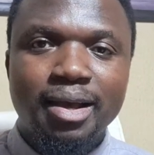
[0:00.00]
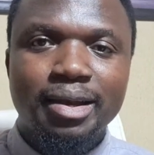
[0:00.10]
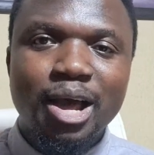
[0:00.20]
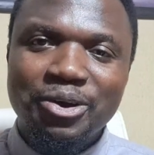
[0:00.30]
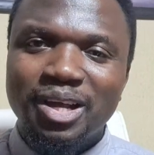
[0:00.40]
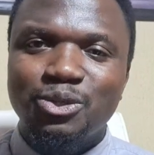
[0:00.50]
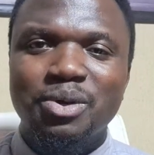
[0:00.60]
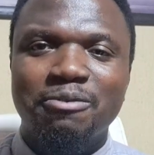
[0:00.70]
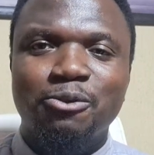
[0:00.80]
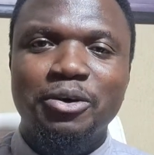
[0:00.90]
Now that we
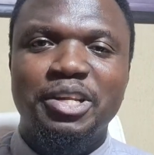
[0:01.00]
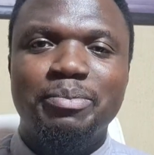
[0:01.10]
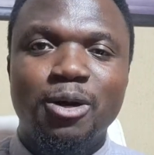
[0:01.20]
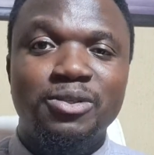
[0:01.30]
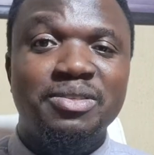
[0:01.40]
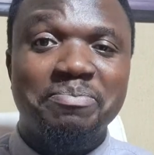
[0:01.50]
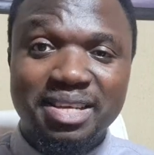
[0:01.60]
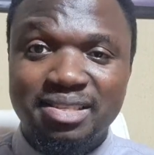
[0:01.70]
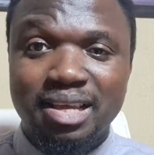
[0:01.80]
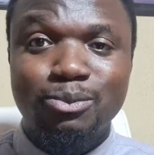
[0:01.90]
have talked about the
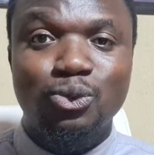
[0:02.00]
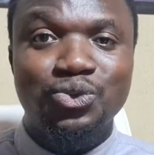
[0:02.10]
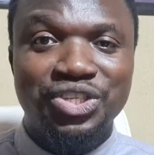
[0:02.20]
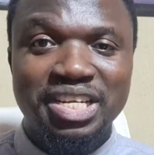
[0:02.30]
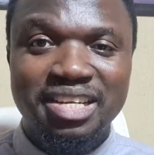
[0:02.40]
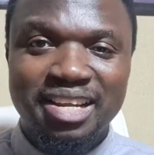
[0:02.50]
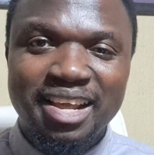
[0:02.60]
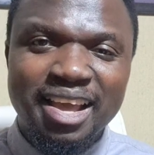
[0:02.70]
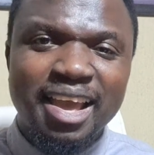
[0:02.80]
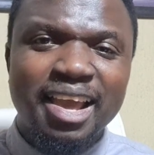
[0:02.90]
best times to trade,
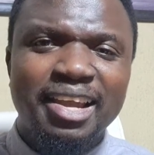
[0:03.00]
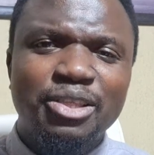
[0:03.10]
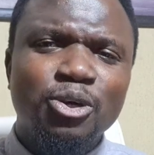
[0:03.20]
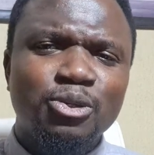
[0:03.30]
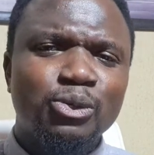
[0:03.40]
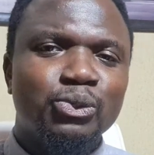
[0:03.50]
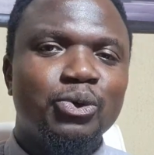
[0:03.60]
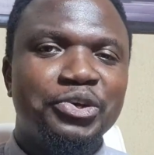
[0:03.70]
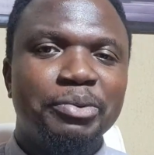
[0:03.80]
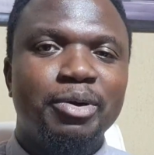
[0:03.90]
let us also
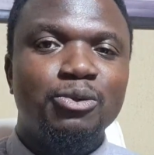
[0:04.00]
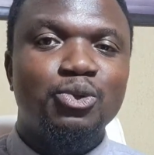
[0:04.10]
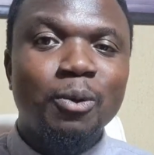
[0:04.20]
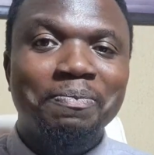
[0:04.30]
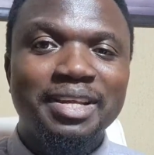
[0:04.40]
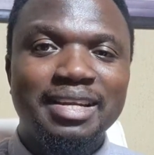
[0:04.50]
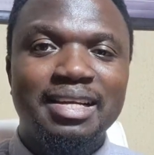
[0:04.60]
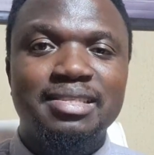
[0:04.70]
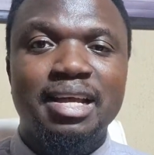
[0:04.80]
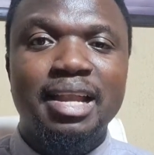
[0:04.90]
talk about something
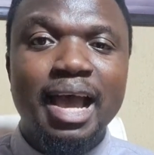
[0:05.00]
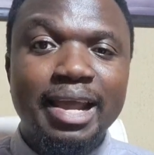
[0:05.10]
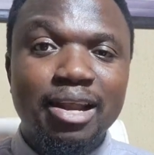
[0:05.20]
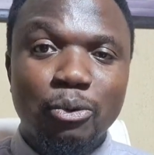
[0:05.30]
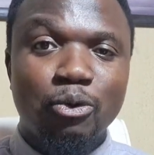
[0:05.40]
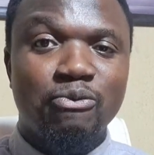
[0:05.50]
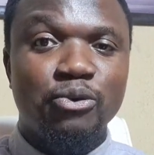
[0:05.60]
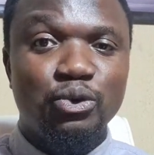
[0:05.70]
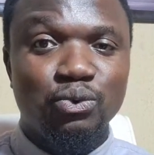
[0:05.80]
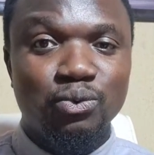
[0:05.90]
that can either work
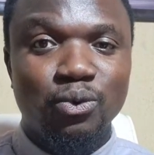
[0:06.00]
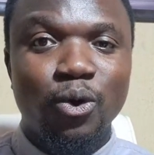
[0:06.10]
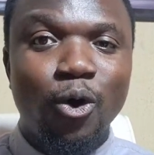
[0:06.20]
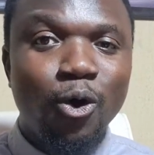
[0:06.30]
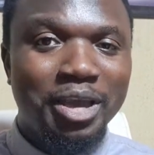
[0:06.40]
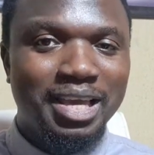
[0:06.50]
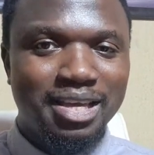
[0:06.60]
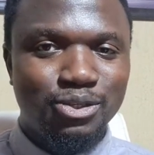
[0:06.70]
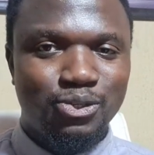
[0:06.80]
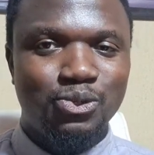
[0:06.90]
for you or
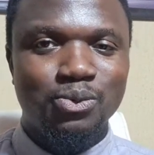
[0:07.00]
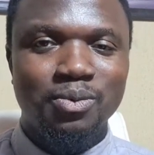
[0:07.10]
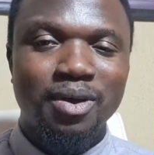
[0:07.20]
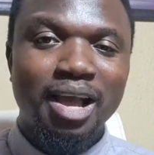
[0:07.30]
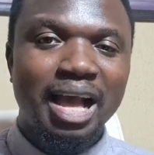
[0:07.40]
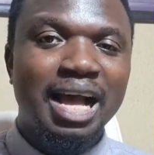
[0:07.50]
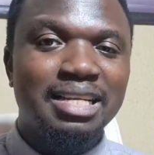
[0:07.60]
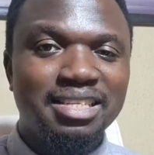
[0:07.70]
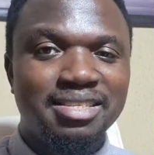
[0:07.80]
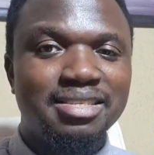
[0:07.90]
against you,
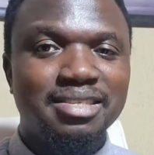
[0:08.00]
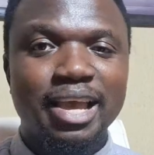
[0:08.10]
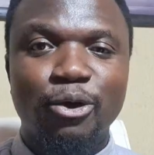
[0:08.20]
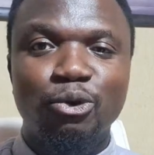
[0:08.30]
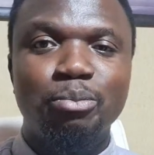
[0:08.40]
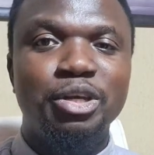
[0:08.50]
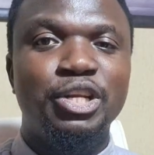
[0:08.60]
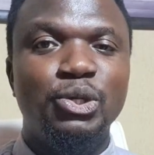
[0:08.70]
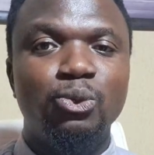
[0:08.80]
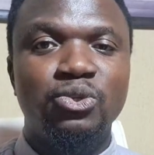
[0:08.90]
and this is economic
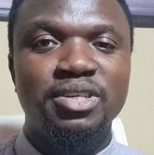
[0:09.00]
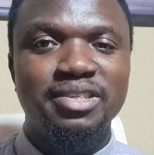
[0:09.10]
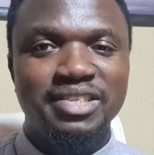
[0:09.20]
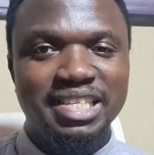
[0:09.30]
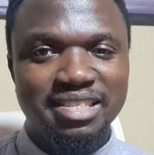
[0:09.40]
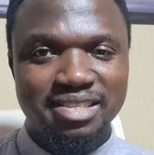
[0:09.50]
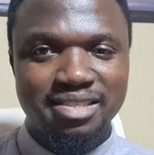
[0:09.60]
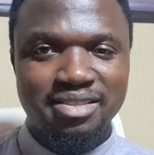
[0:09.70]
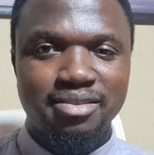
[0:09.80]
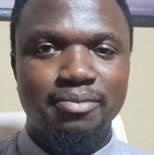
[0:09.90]
news
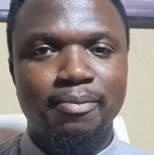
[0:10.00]
releases.